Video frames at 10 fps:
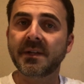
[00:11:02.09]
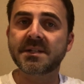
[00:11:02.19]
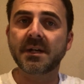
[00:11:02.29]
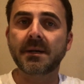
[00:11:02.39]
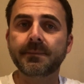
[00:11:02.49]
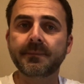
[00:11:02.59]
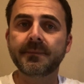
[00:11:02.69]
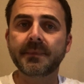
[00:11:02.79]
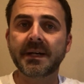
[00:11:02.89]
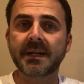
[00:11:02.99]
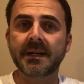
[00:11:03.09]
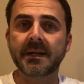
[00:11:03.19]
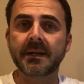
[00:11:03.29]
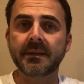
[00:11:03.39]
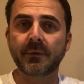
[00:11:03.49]
they stop
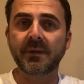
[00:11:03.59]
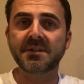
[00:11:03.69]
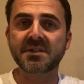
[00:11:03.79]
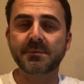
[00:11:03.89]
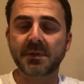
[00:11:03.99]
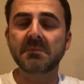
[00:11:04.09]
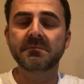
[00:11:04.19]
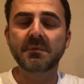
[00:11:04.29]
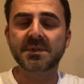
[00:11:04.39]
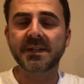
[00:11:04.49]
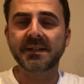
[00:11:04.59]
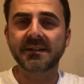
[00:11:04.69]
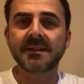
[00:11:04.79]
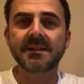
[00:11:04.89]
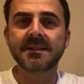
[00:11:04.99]
their relationship with you? Most
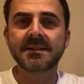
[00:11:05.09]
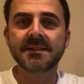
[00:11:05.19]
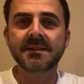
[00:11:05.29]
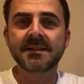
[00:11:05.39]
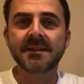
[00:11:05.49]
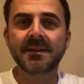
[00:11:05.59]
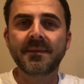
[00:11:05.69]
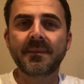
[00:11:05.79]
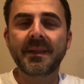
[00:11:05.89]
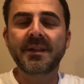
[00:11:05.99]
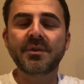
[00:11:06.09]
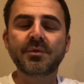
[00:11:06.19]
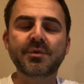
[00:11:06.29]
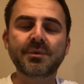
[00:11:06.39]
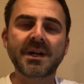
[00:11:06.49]
likely. You
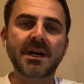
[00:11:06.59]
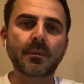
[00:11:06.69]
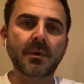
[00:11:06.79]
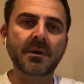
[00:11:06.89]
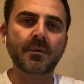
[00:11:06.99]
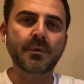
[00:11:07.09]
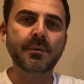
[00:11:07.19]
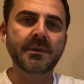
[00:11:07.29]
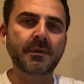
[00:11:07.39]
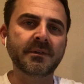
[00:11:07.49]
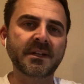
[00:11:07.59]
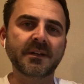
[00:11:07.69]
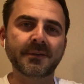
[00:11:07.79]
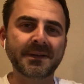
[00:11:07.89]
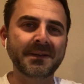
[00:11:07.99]
do not want to ruin their
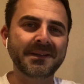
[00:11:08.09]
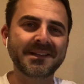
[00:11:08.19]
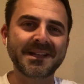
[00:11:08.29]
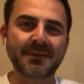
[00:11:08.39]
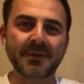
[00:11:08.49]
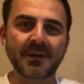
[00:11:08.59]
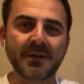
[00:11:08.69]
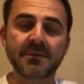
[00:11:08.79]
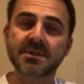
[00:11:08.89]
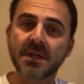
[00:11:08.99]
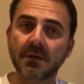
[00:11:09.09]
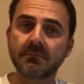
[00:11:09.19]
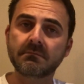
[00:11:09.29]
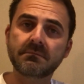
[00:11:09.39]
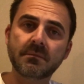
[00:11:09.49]
integrity in that regard. So,
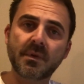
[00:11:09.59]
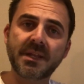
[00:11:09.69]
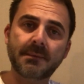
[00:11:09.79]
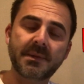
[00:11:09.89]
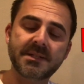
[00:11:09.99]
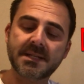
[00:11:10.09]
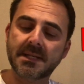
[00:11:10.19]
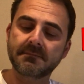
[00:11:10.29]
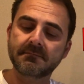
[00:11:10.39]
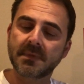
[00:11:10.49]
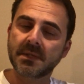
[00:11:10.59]
with that being said,